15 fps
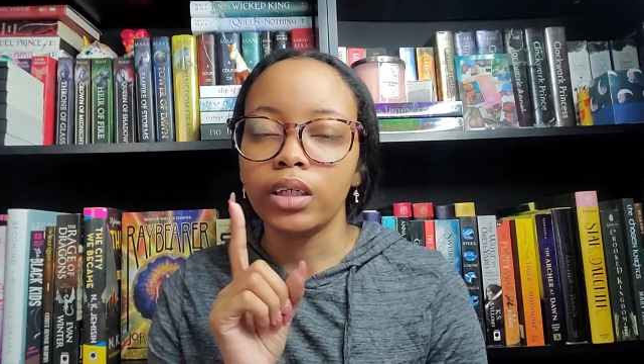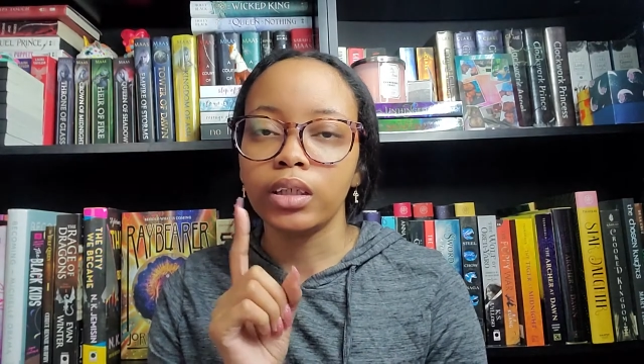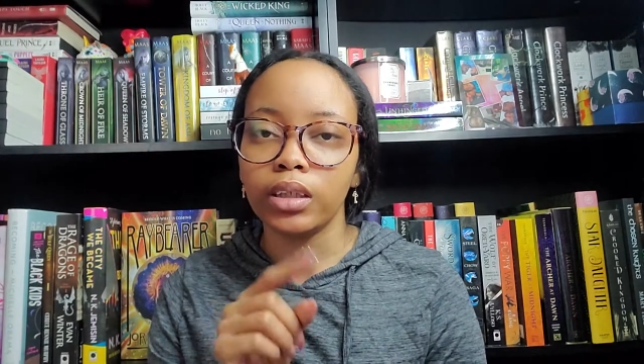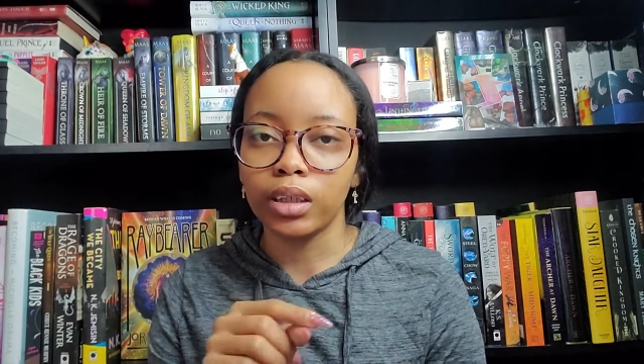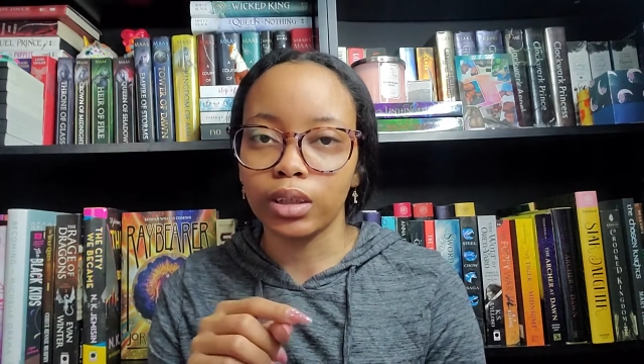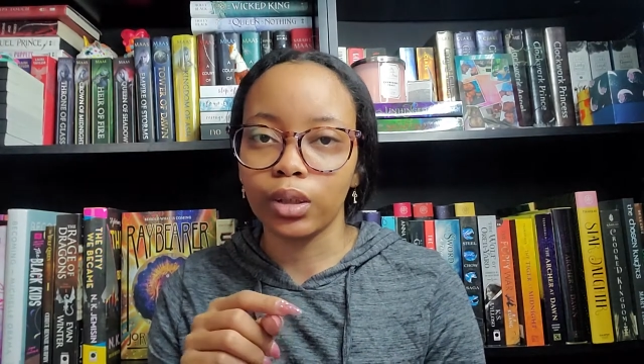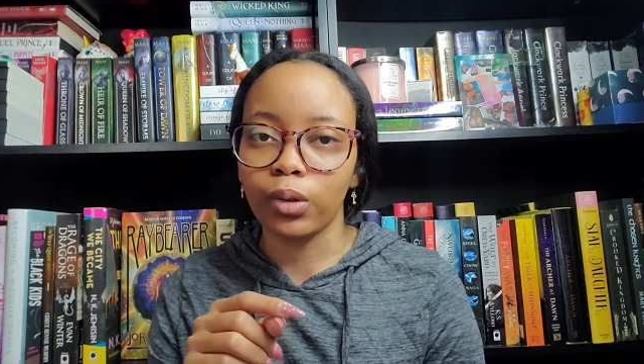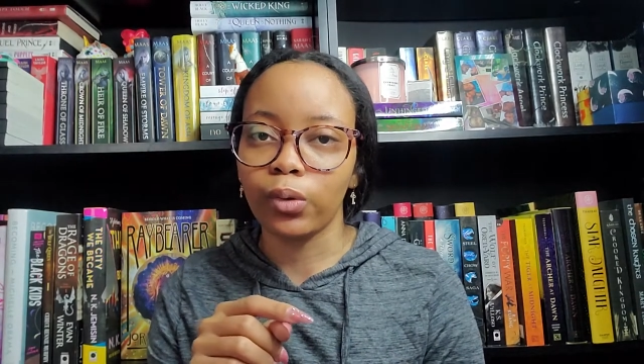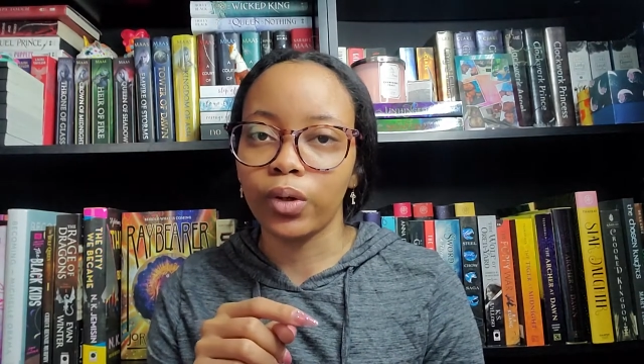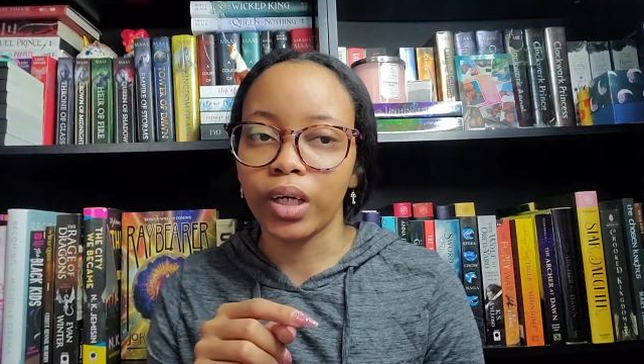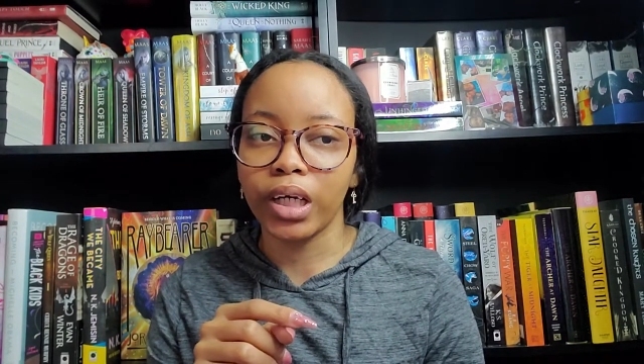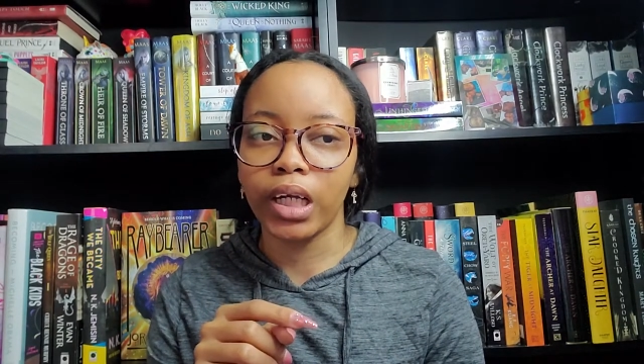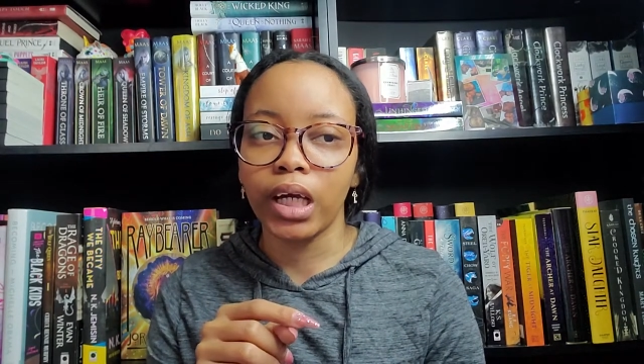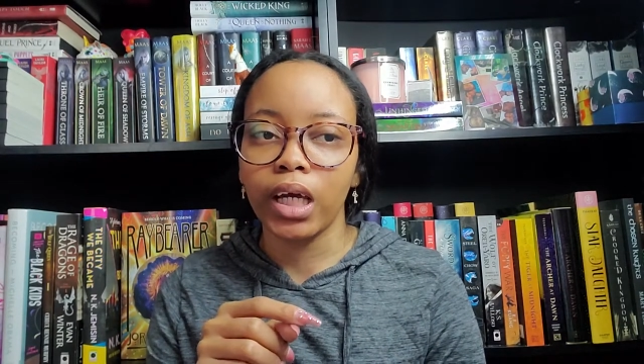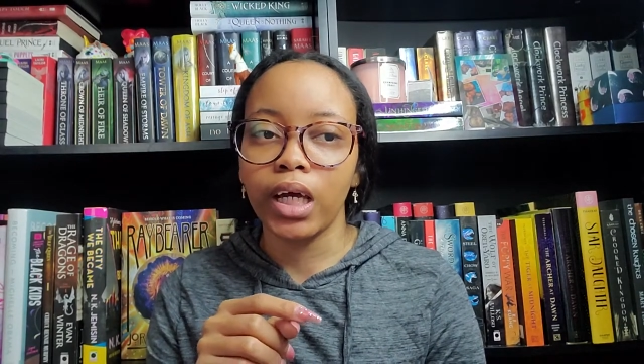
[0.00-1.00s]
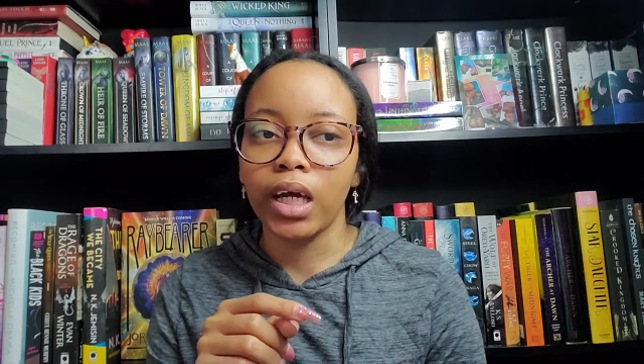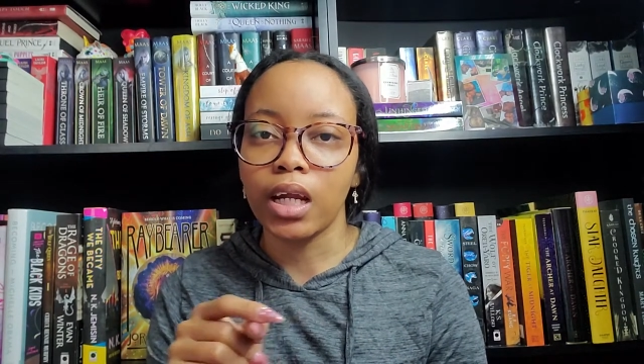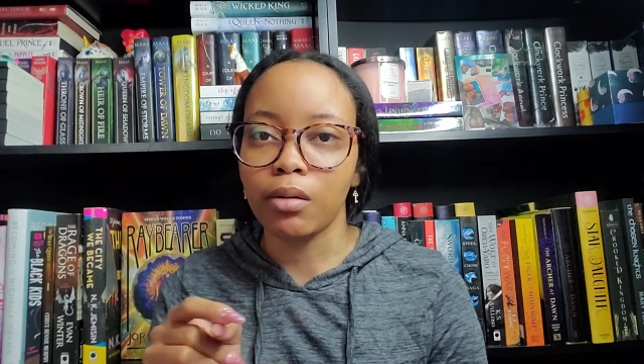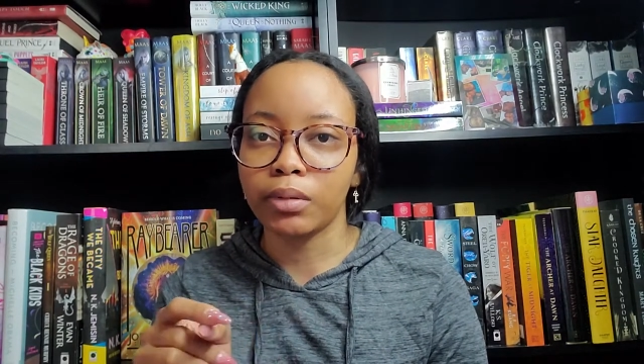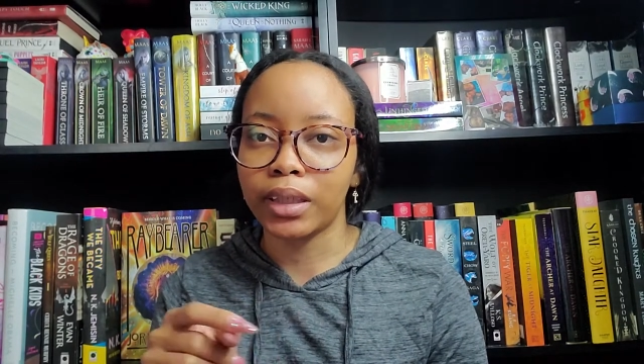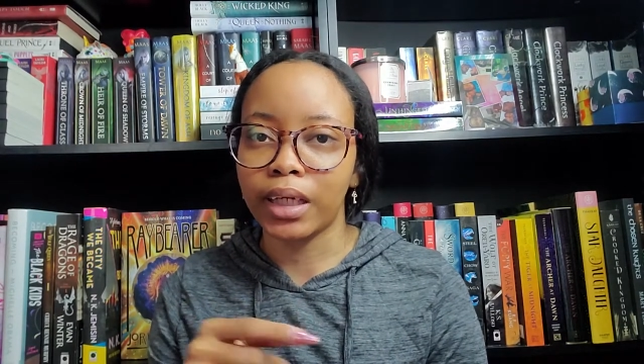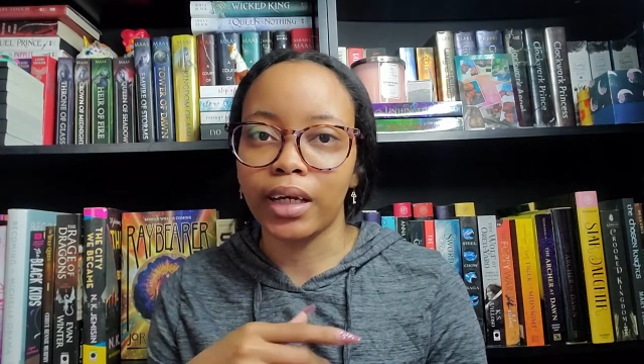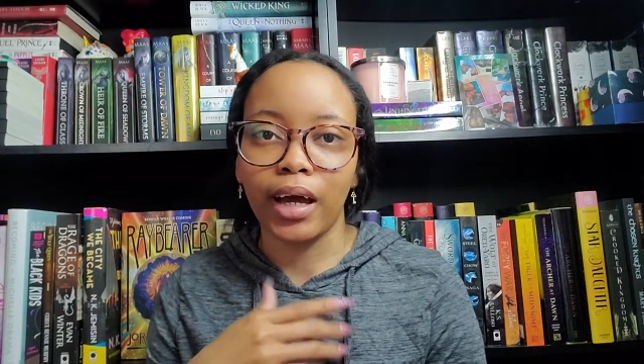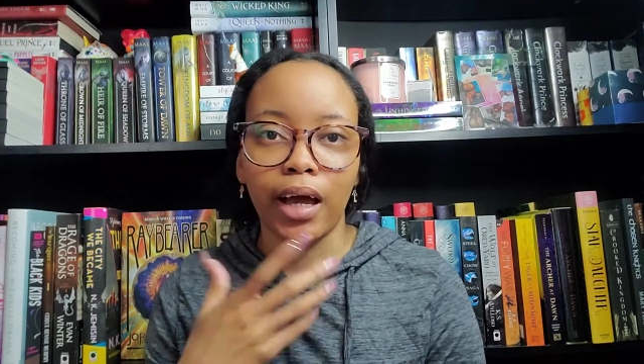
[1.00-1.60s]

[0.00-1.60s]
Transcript: Discord, and I was like,